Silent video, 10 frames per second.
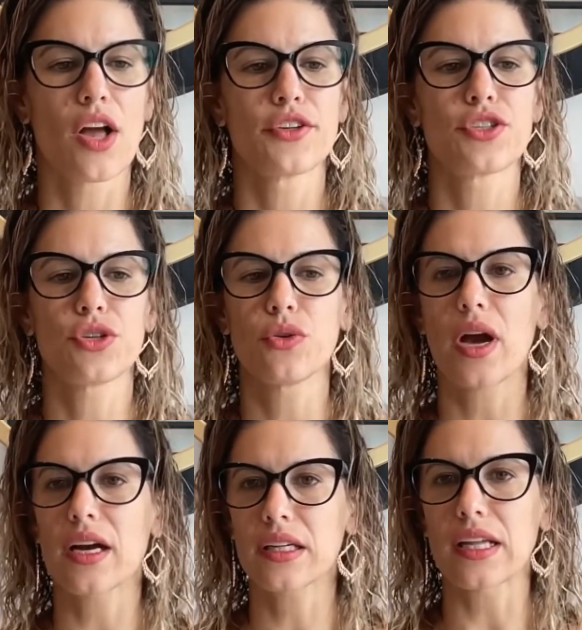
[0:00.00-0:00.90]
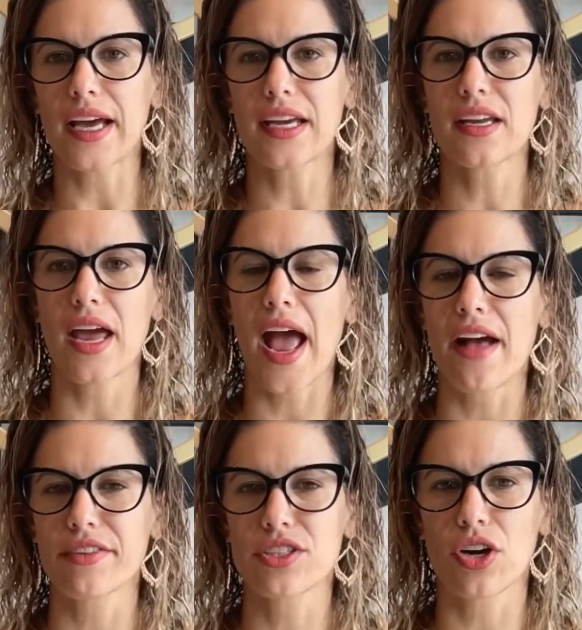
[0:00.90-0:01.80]
to a client
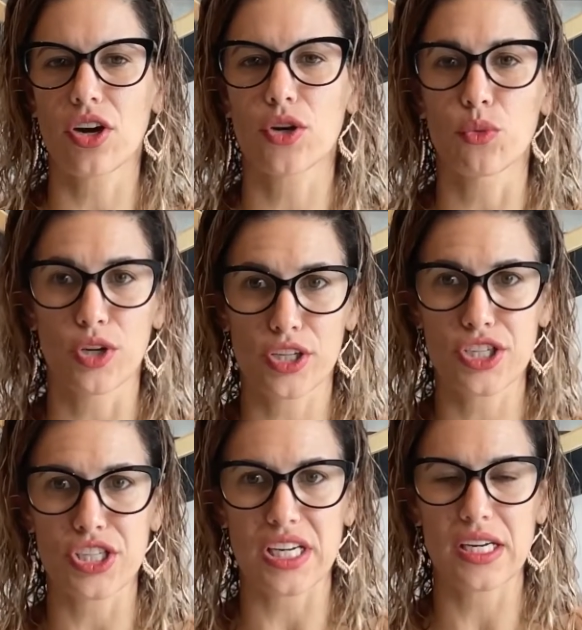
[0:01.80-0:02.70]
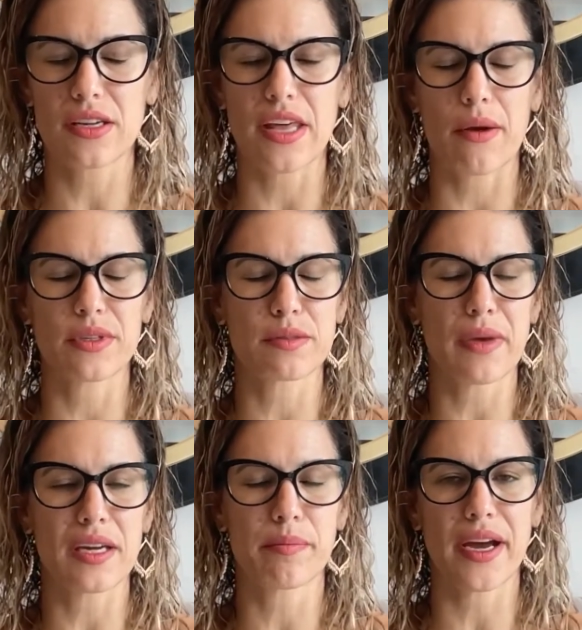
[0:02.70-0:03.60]
avatar worksheet that was
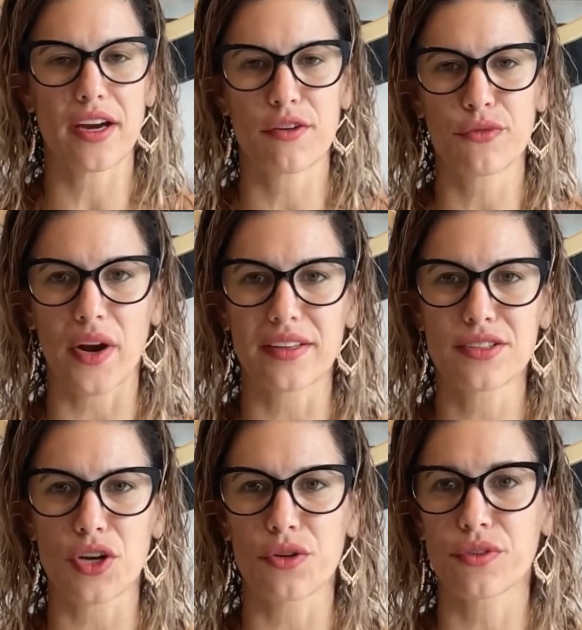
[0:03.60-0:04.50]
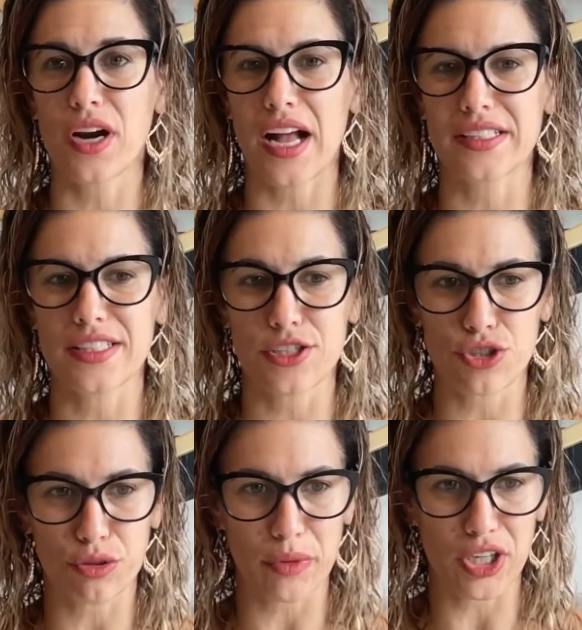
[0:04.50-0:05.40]
made by our friends over at Digital
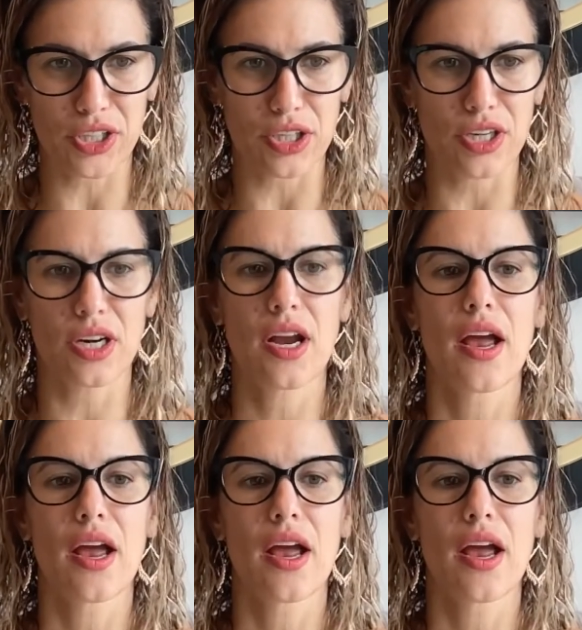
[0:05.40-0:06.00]
Marketer